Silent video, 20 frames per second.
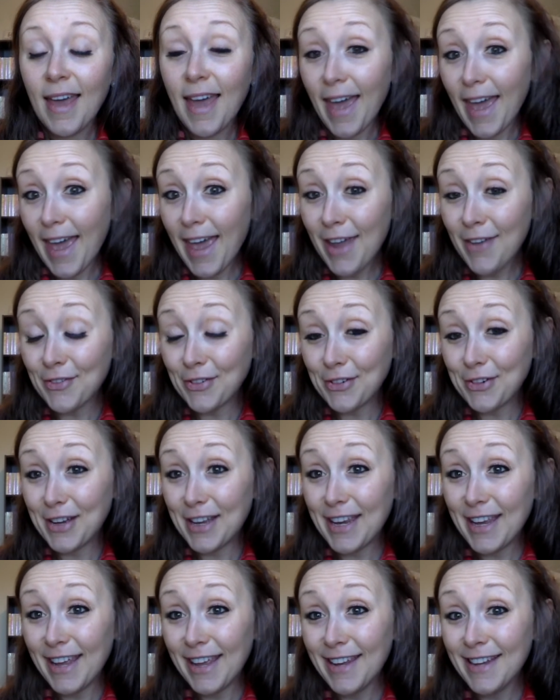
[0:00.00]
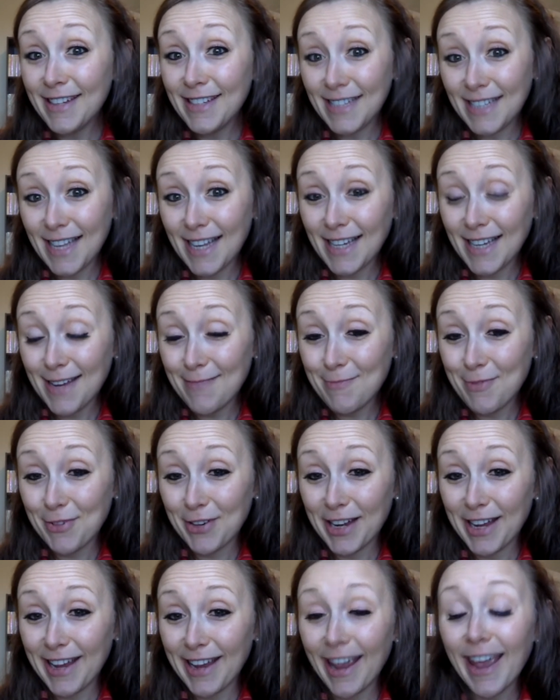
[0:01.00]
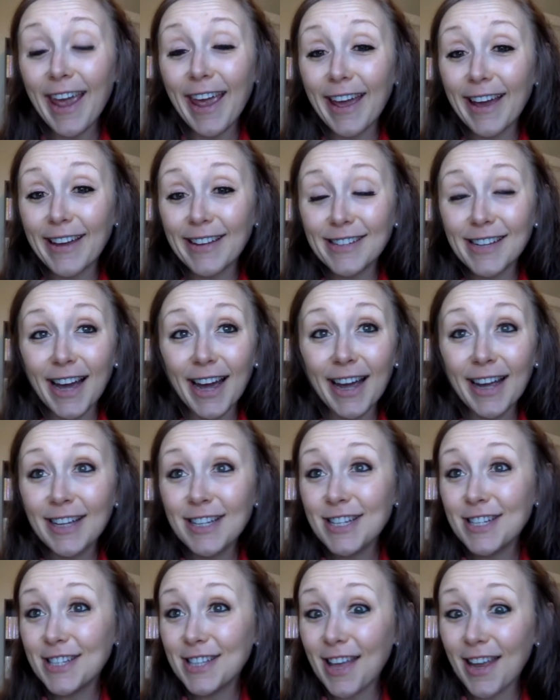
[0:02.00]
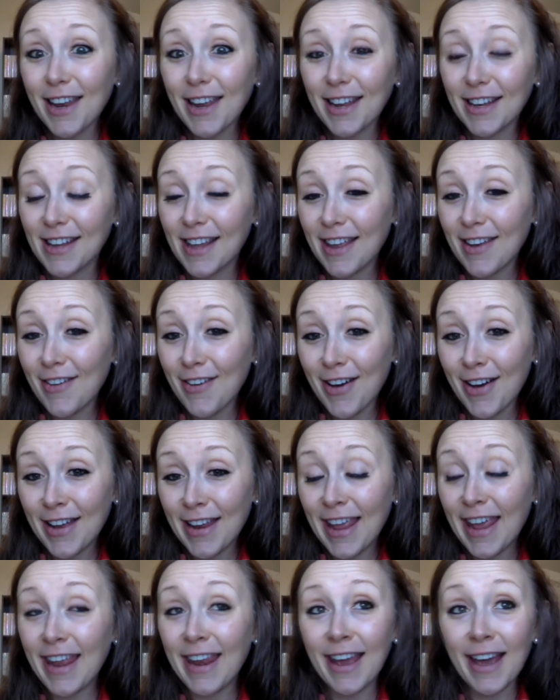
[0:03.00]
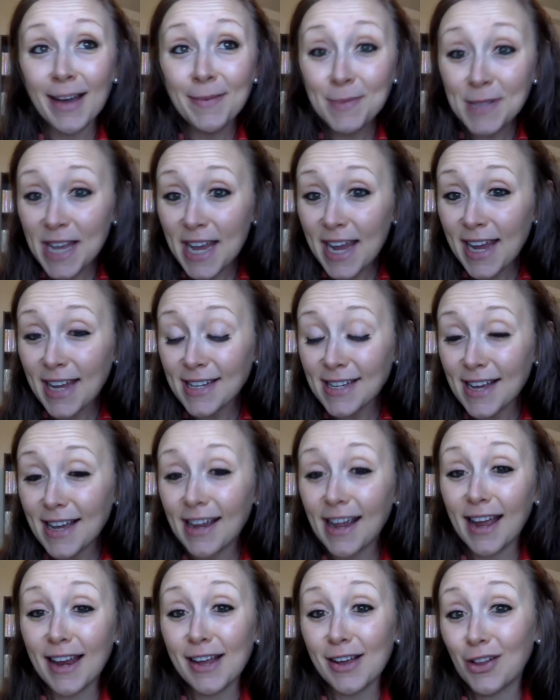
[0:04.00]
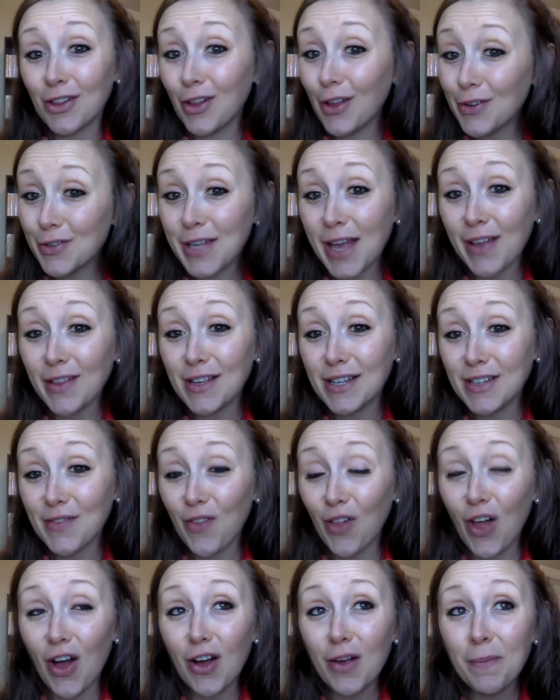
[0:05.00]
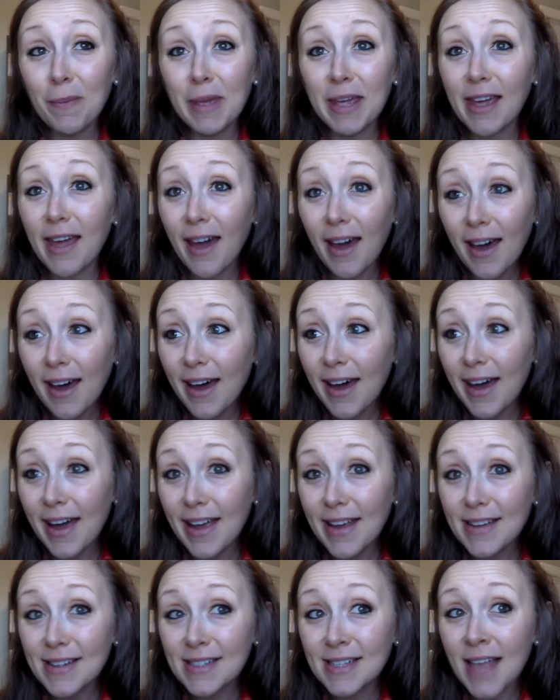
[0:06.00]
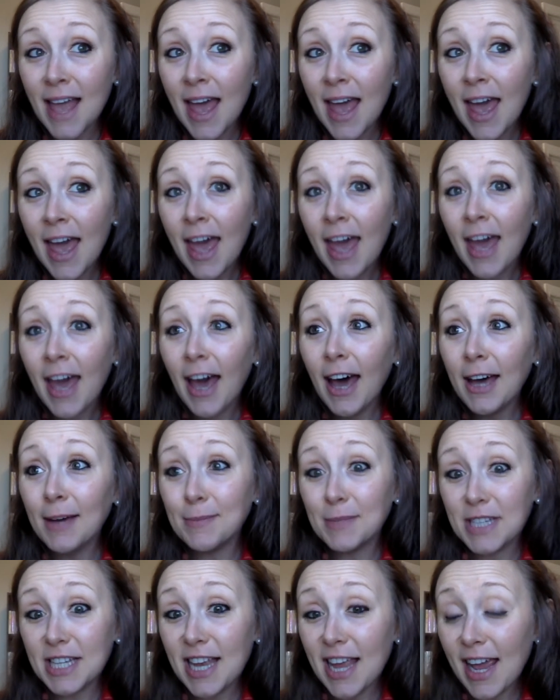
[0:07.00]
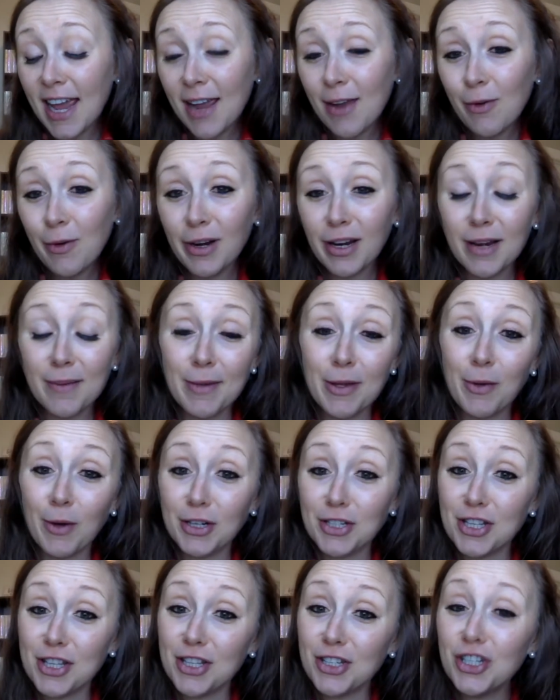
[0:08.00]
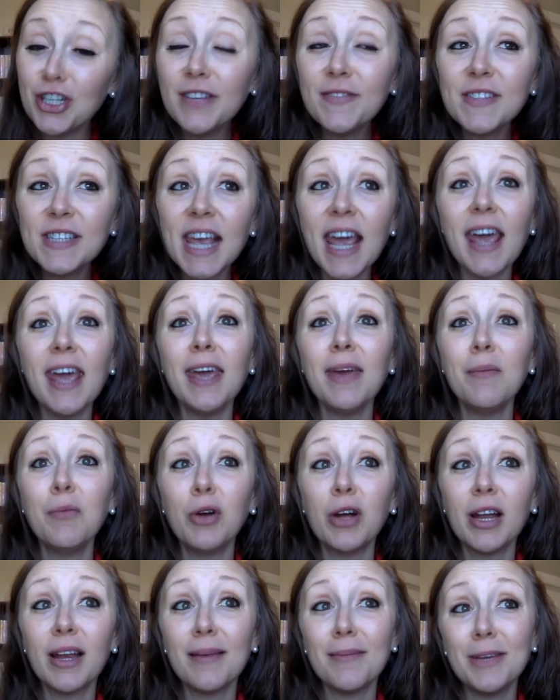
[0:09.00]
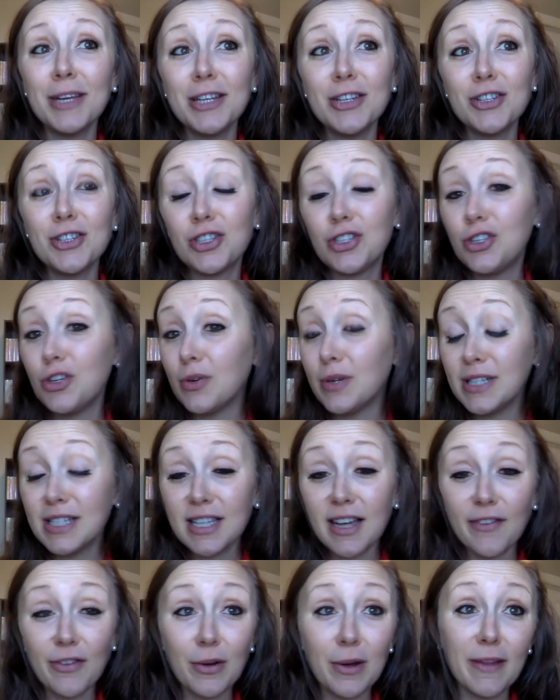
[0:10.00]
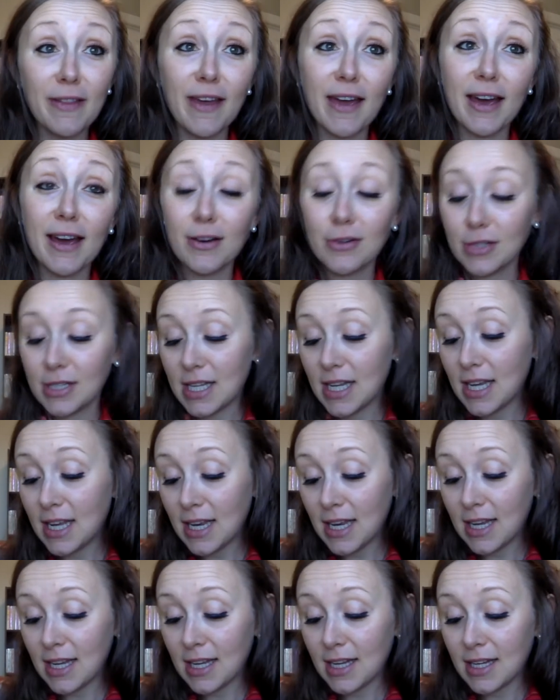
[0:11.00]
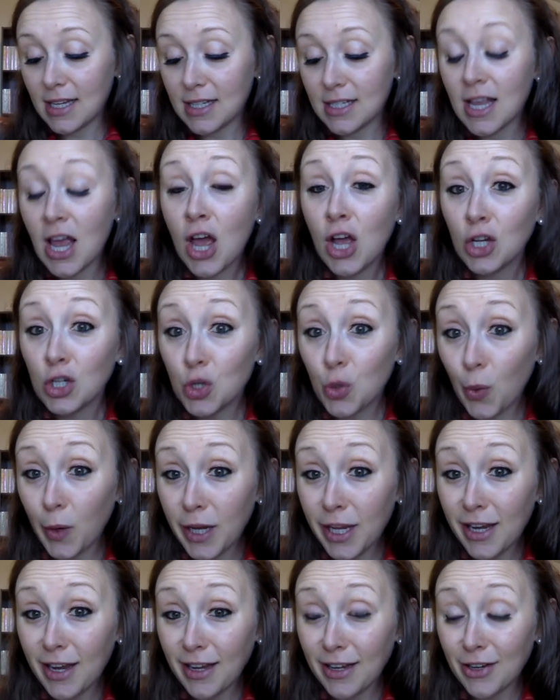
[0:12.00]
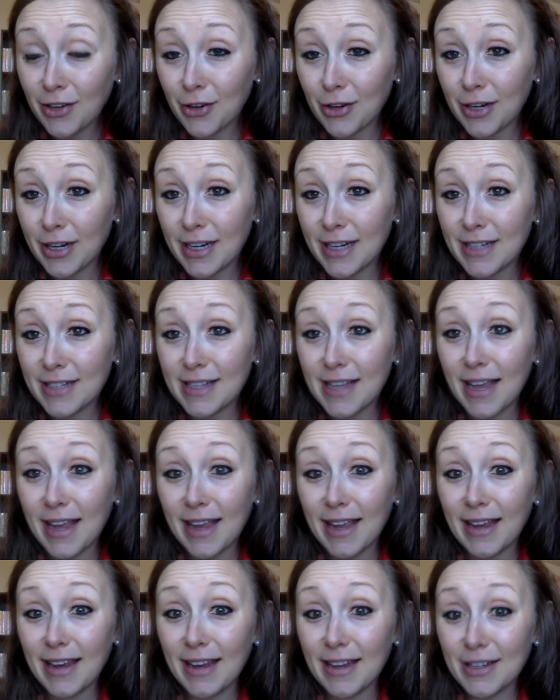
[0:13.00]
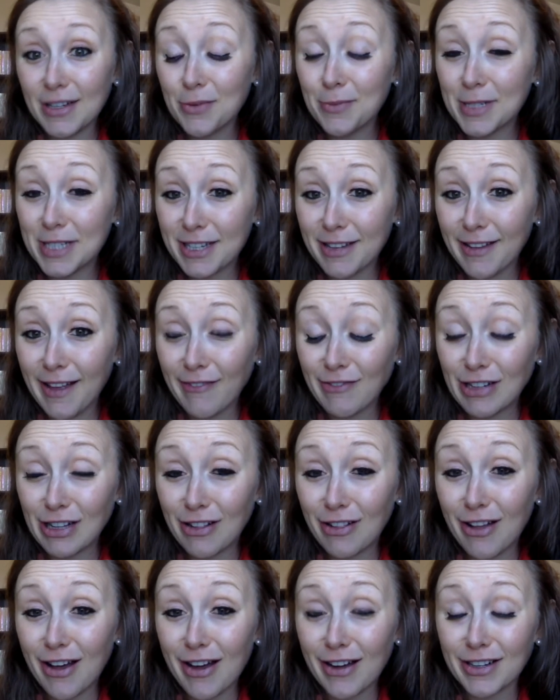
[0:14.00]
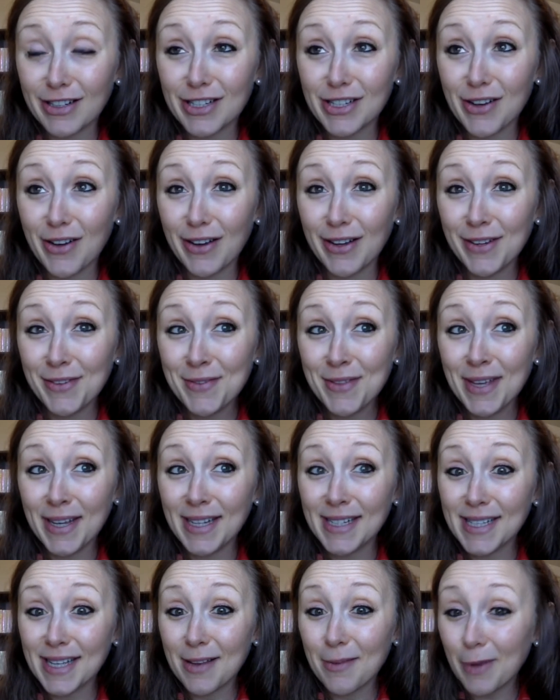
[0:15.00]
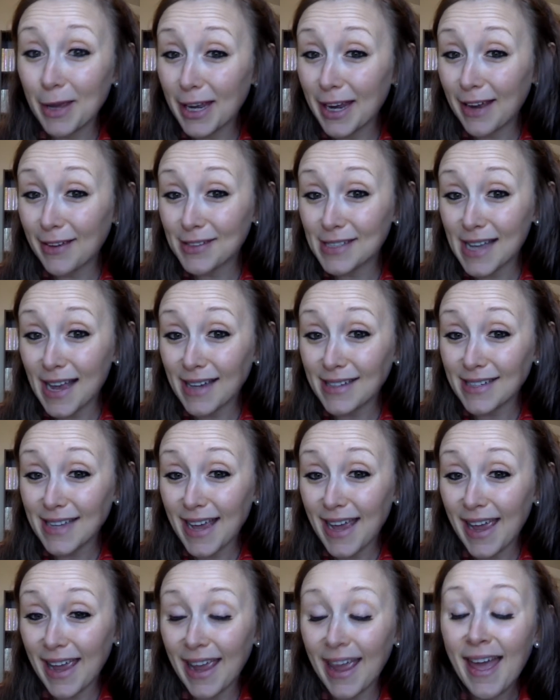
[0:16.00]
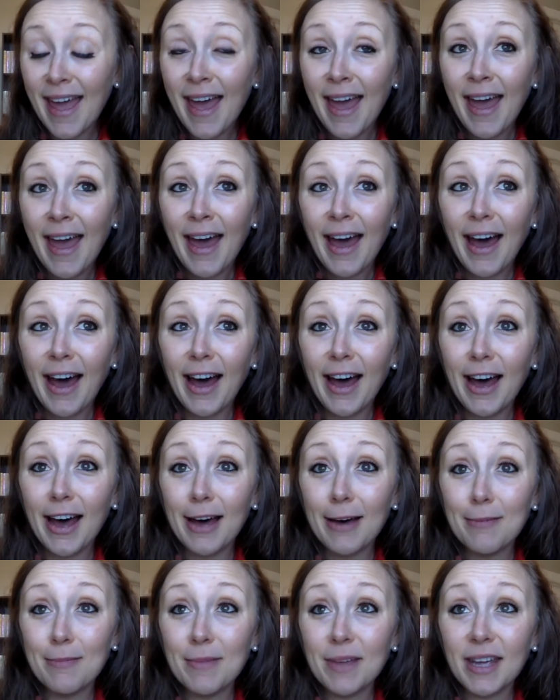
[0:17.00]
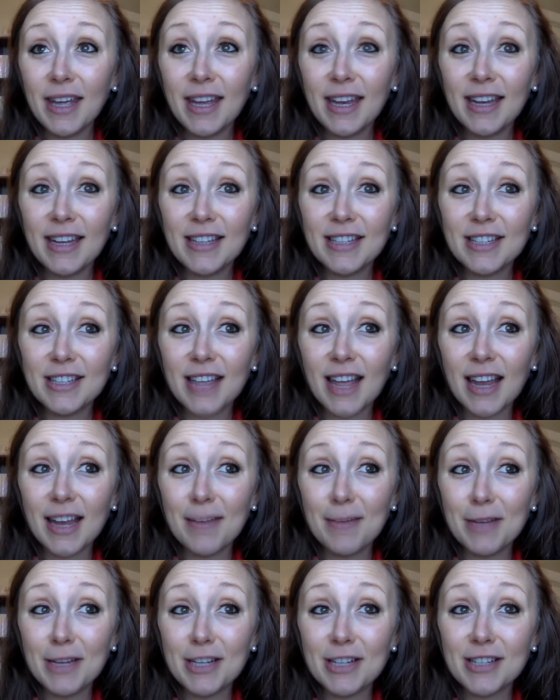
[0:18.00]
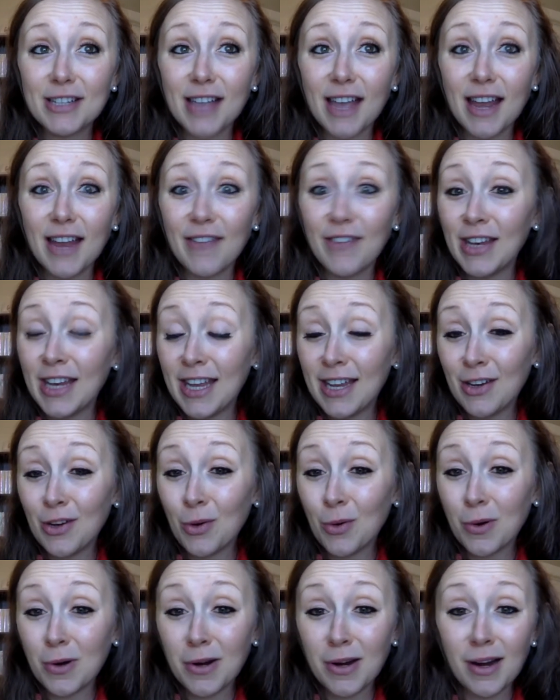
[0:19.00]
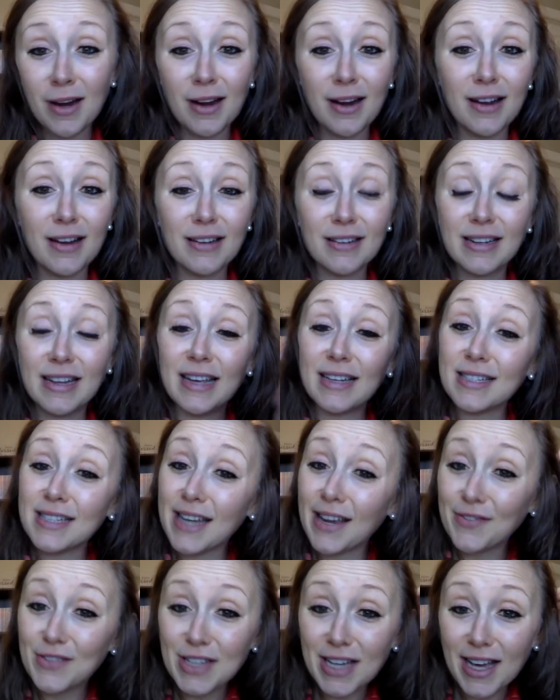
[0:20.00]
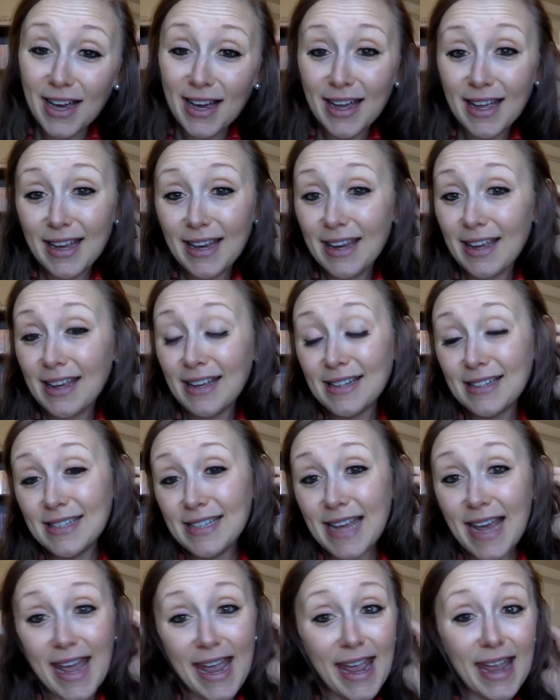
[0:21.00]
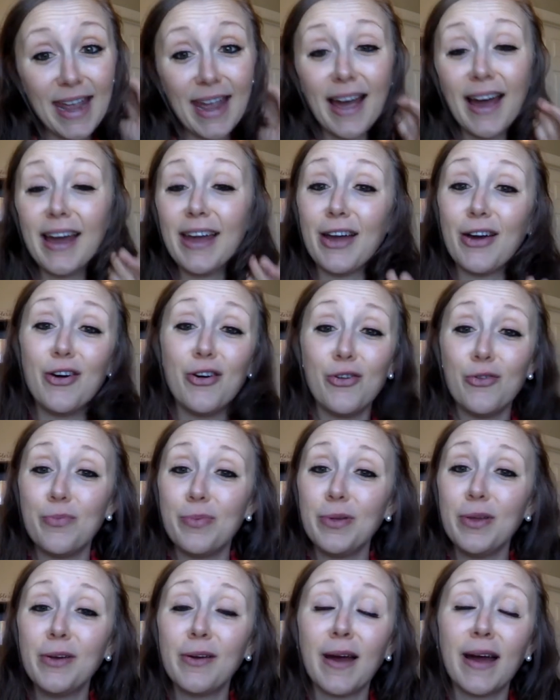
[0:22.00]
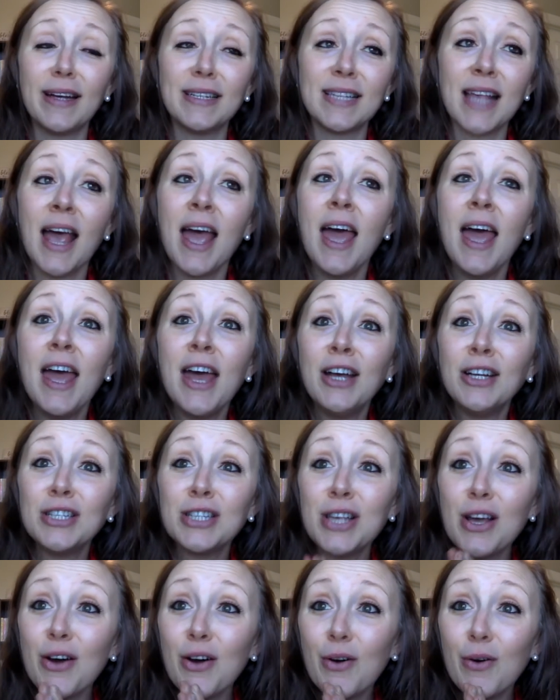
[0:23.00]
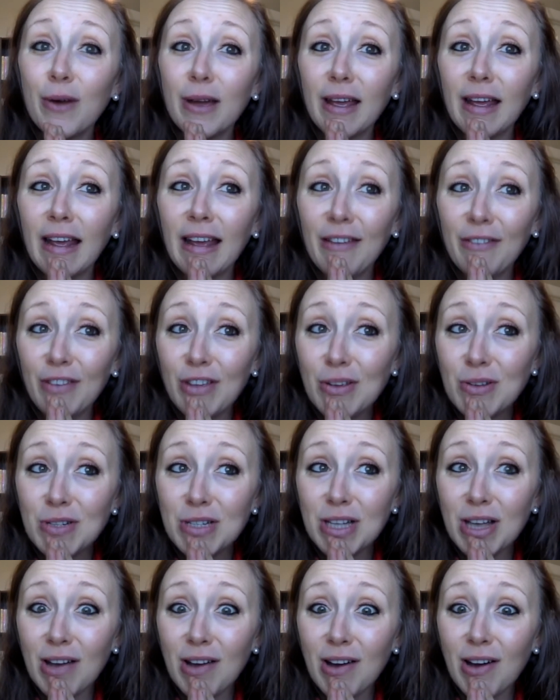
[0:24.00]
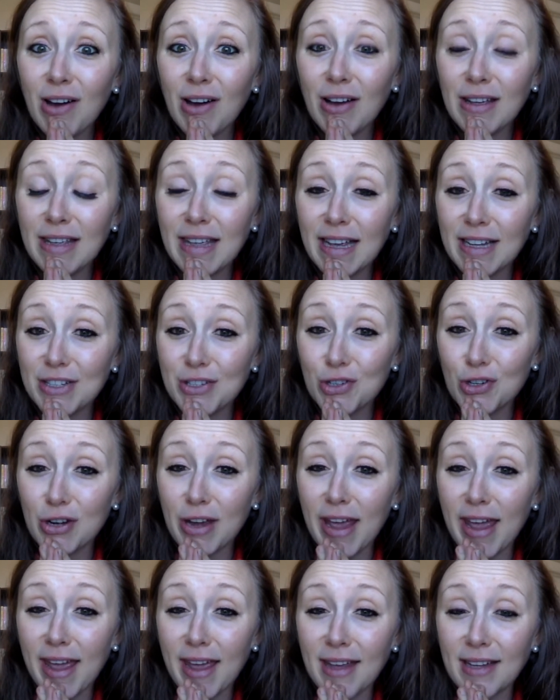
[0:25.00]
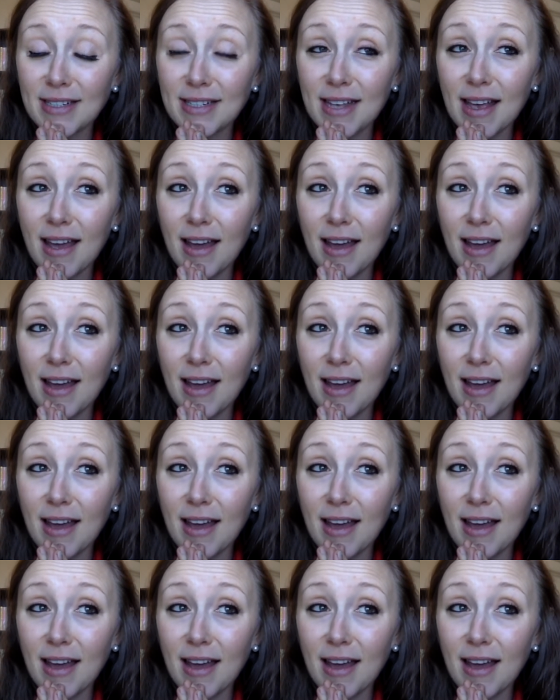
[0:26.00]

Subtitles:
Everyone, it is Sunday morning, and I just thought I'd get on and update and kind of close out this vlog, because Today we're going to be watching the Chiefs game. We're going to be just doing stuff around the house. It is 29 degrees and it's almost 11 o'clock, so I don't think it's going to be an outside day. It is going to be just kind of an indoor, get stuff done day, I hope, you guys. So if you saw yesterday's